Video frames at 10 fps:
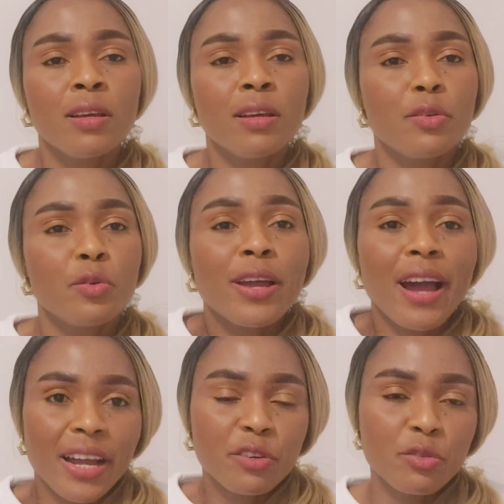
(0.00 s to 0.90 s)
you
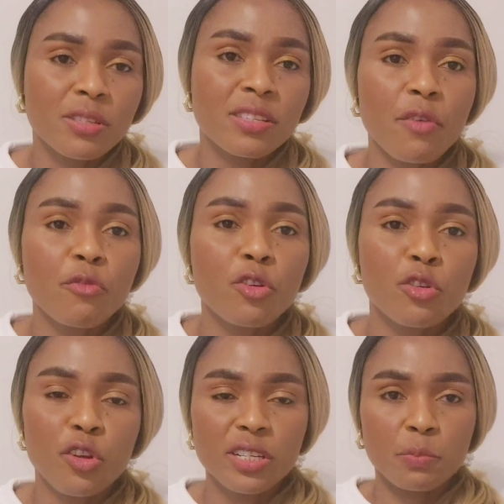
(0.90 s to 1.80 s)
guide yourself on
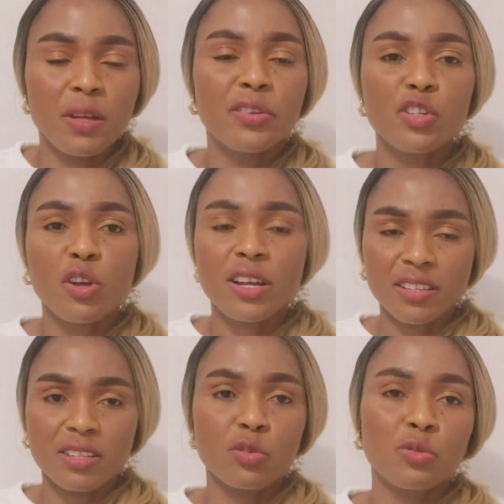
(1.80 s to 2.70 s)
your expenditure as
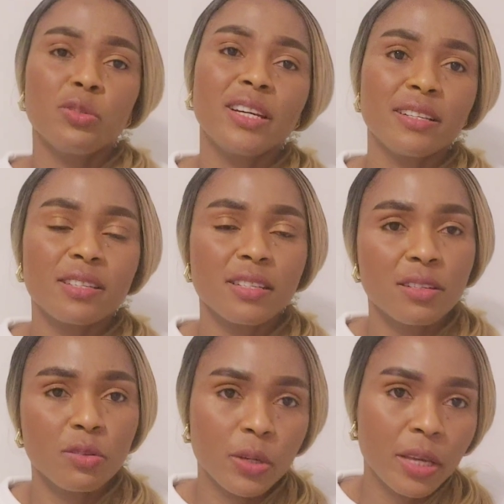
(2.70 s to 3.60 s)
a student,
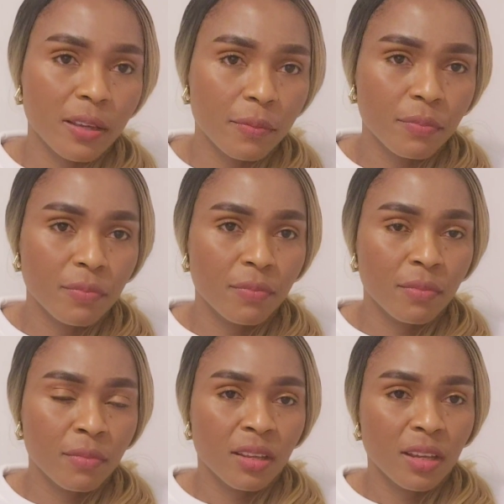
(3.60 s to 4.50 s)
okay?
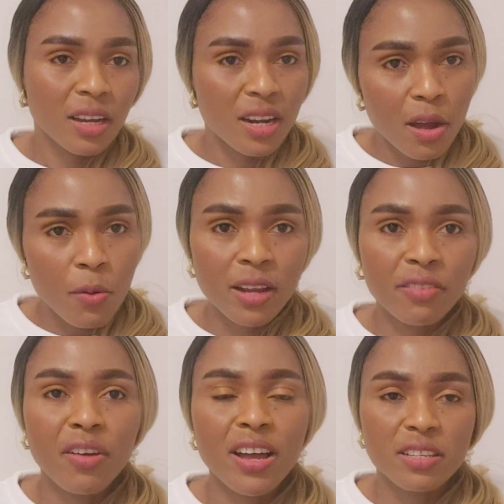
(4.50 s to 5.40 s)
And our
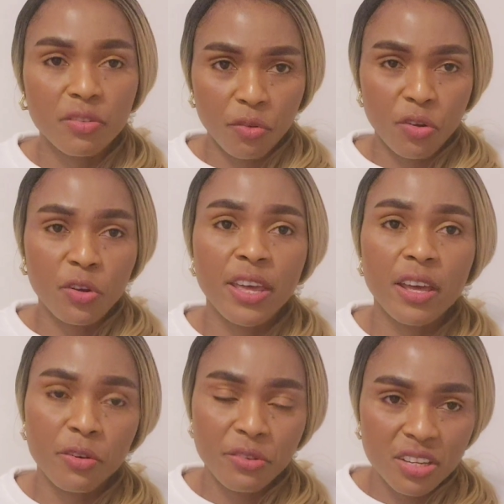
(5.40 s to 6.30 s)
advice, if you're here
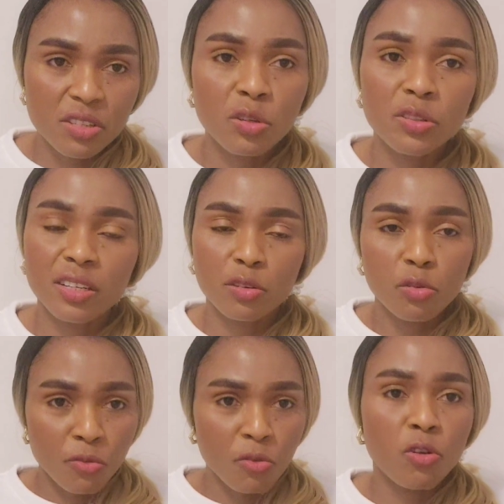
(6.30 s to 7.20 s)
already studying,
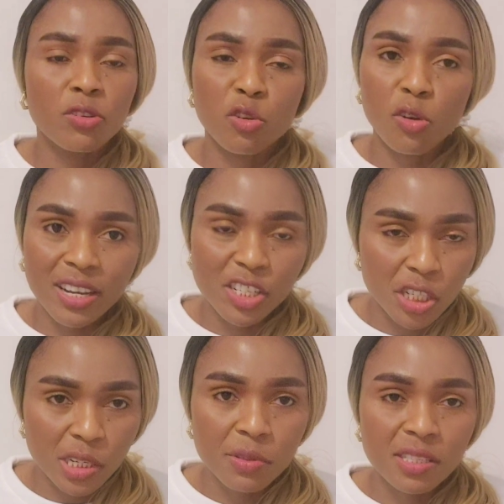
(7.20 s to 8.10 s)
look for
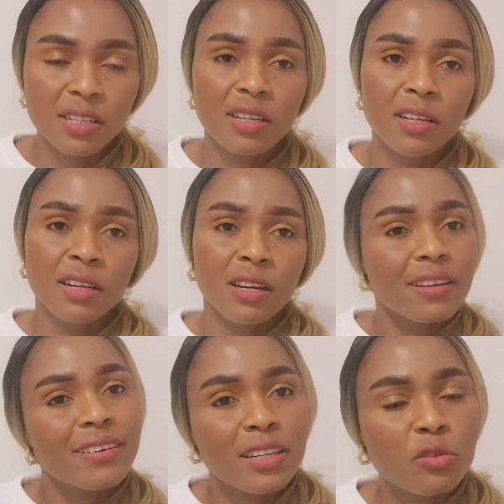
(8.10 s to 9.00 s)
scholarships
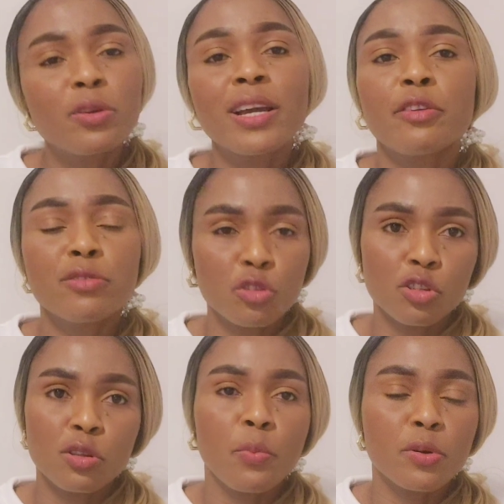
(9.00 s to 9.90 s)
that you can use to
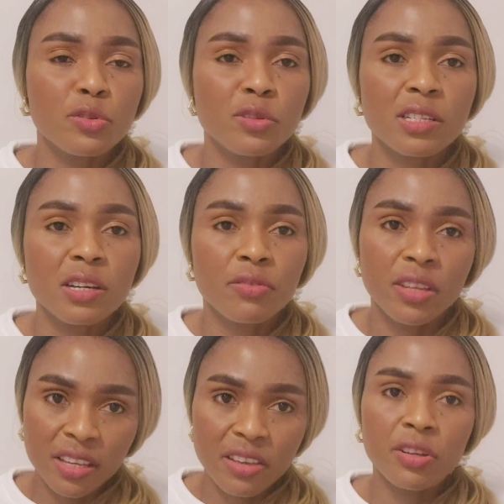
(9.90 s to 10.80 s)
support yourself. They
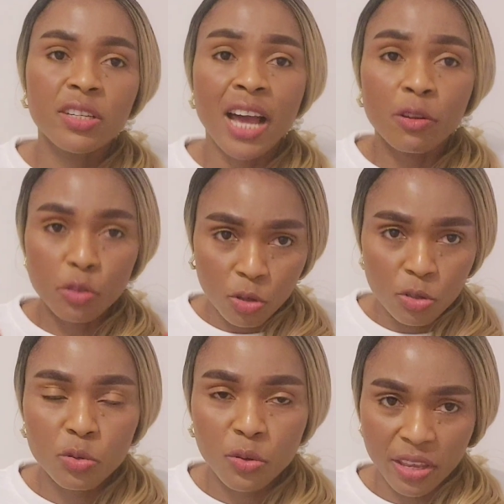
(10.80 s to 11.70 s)
give it out
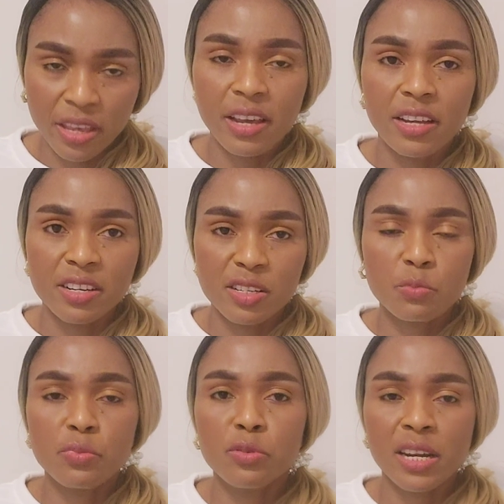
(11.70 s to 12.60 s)
also here in
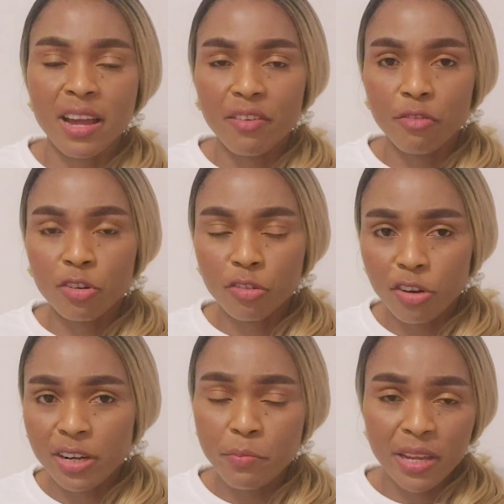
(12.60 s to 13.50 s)
Innsbruck, and I've
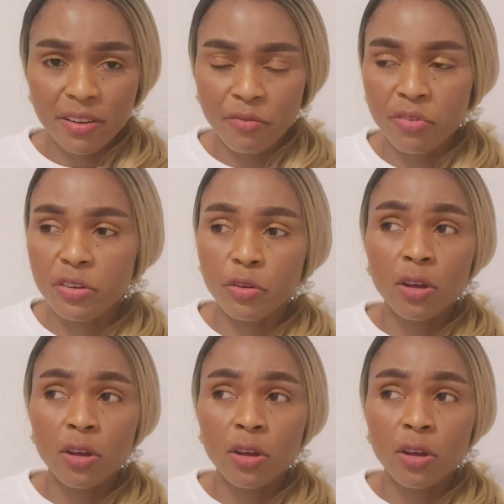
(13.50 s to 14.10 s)
already made a video